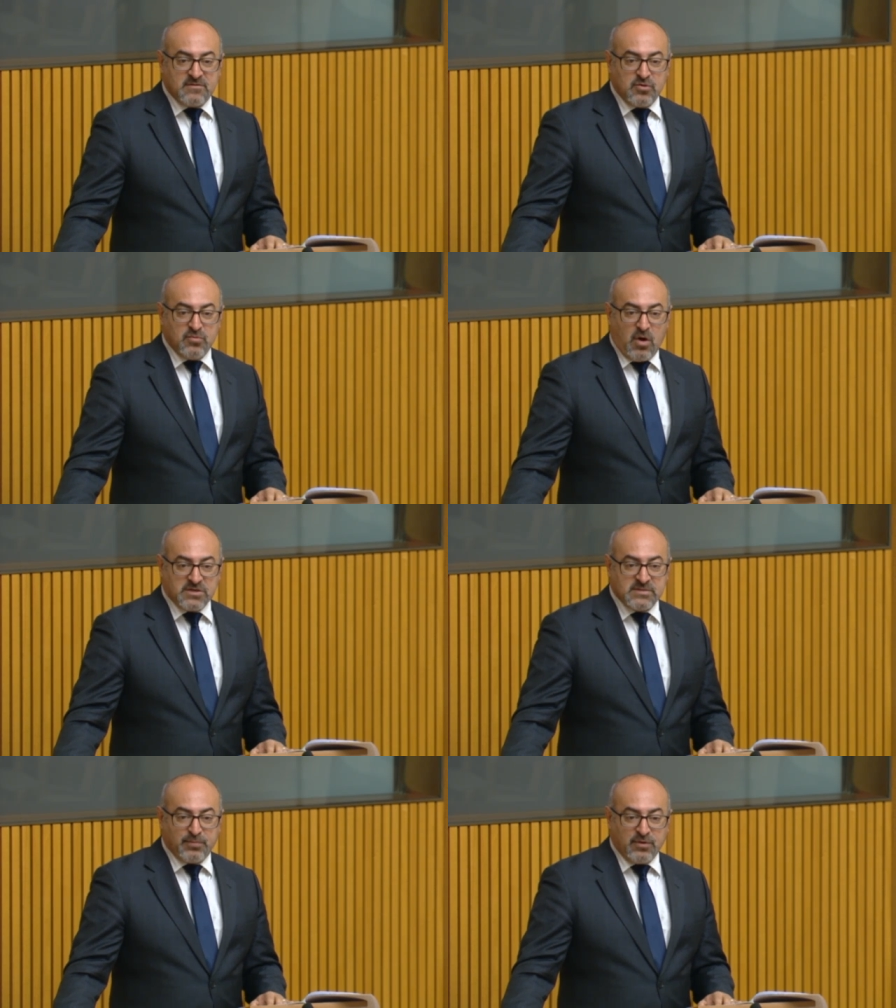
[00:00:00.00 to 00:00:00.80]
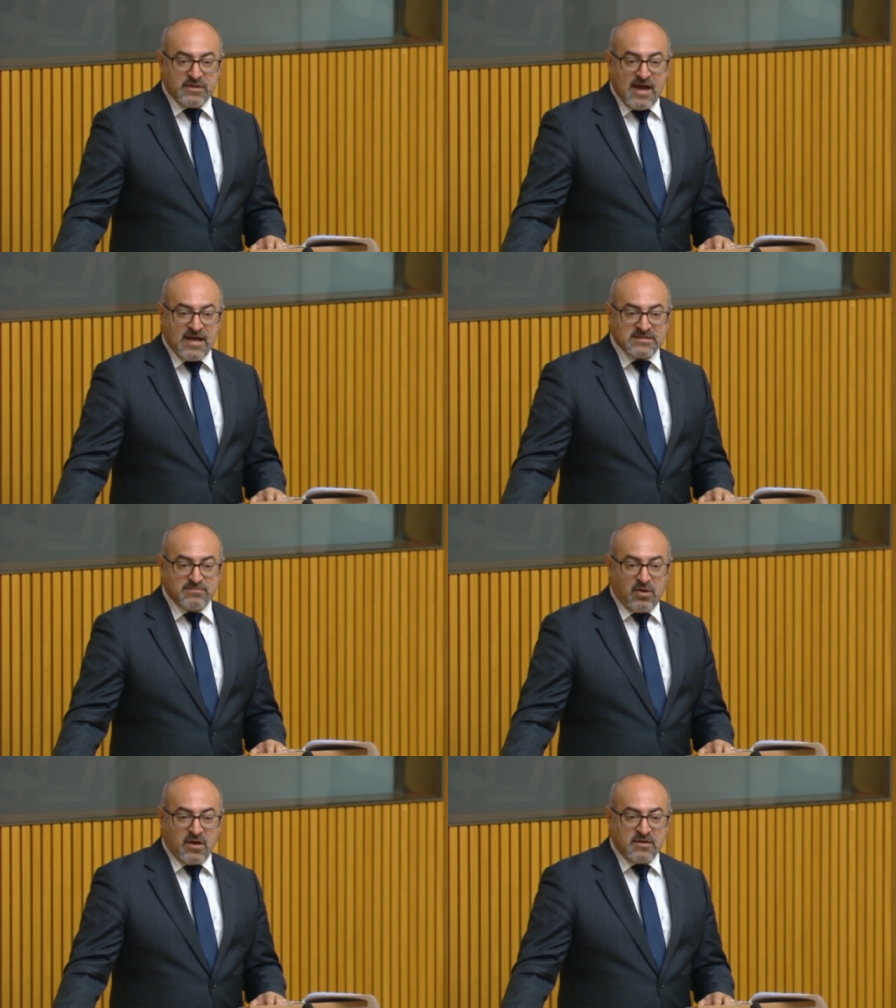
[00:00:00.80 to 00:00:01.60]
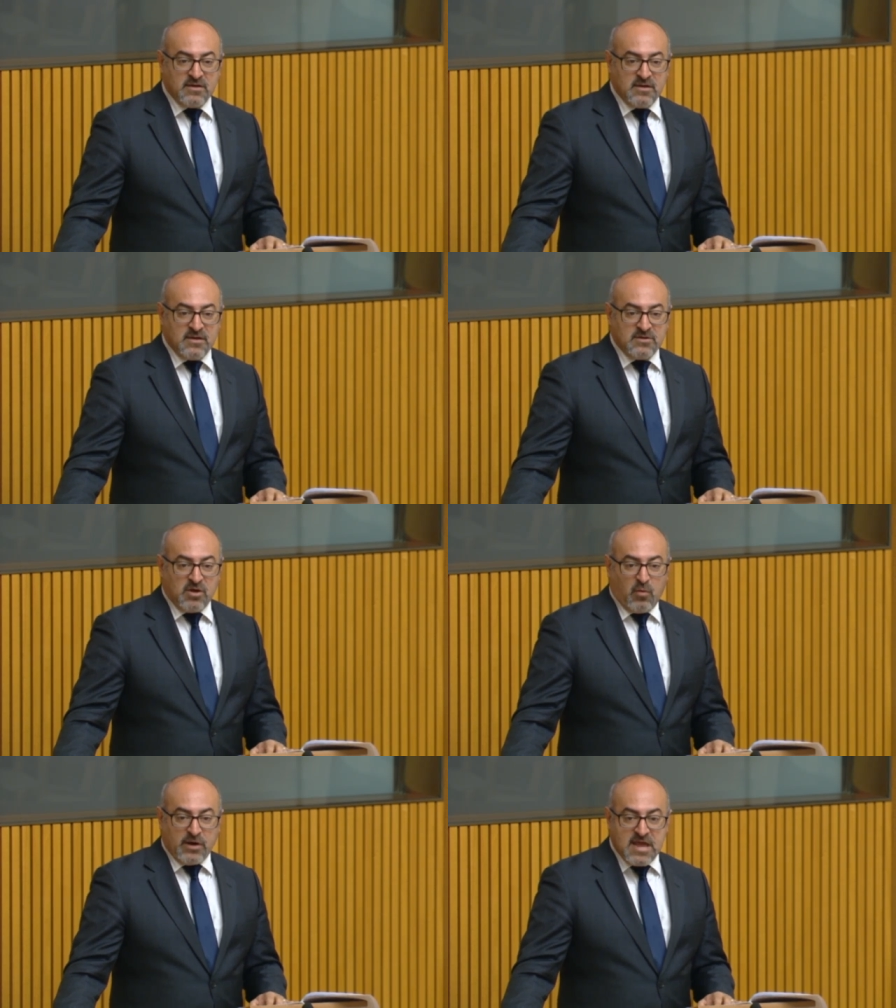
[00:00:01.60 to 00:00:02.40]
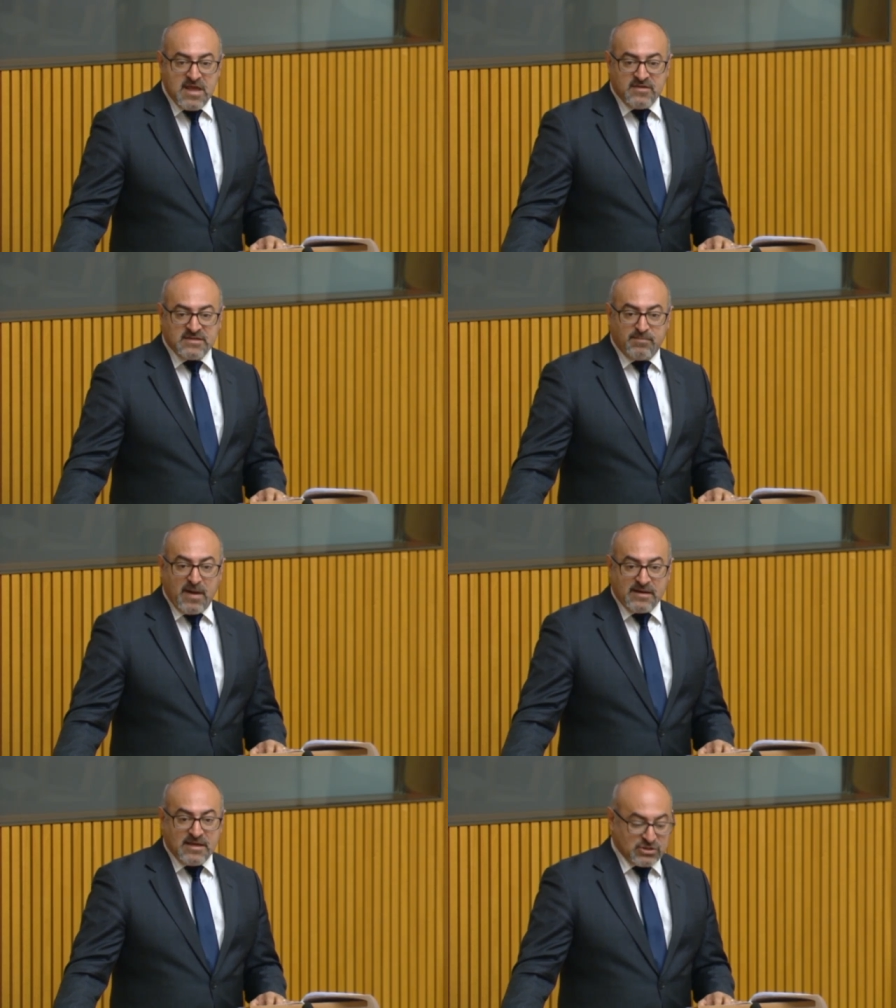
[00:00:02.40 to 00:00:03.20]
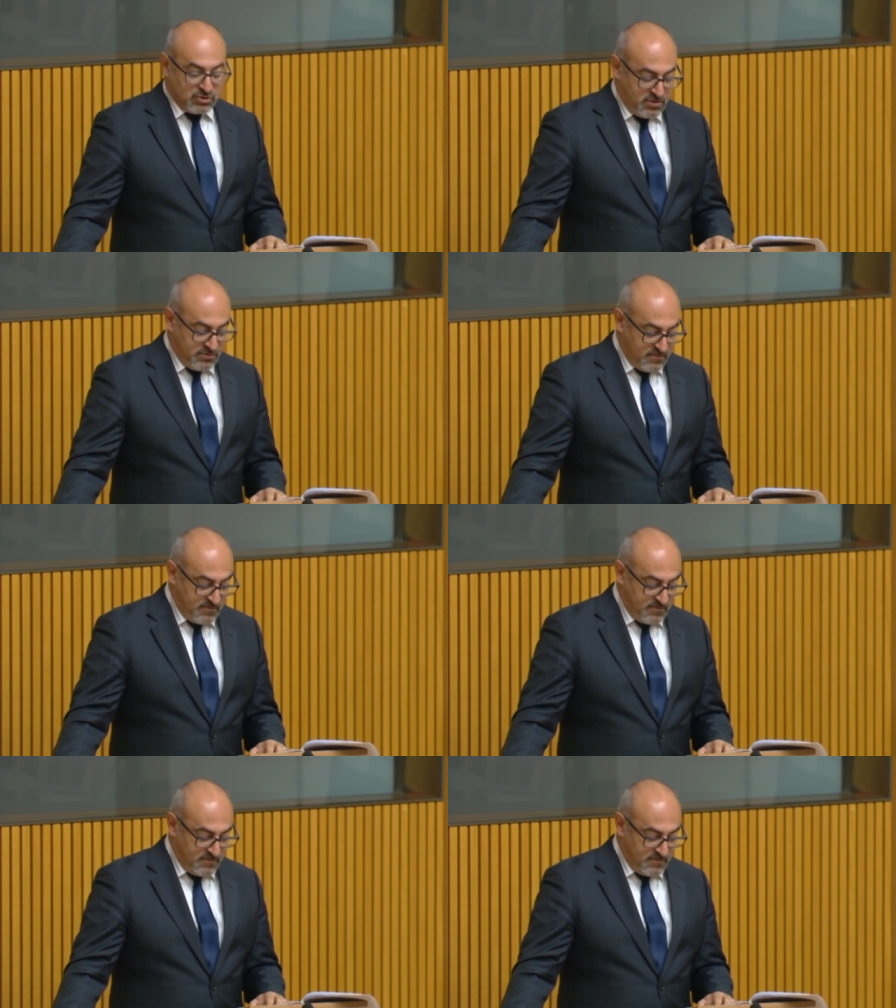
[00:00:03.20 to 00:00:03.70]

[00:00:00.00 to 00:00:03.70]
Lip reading: who might support the arts might not want to hear this, but it's true.